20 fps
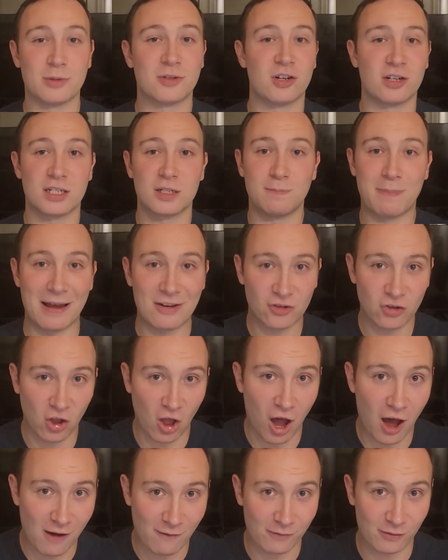which are special
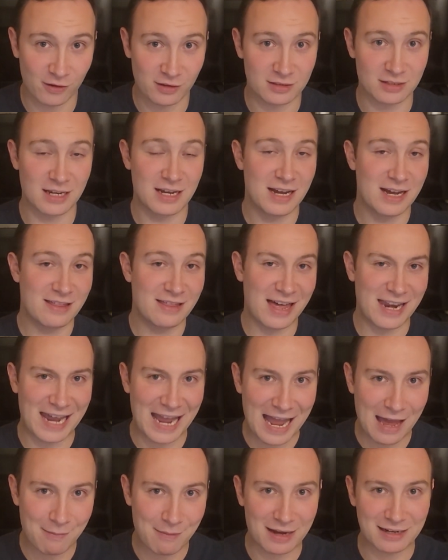offers that
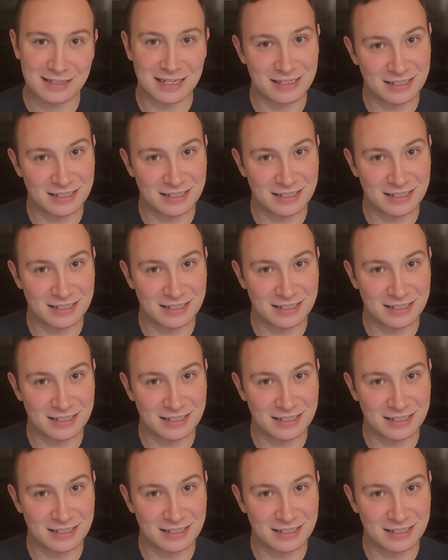Amex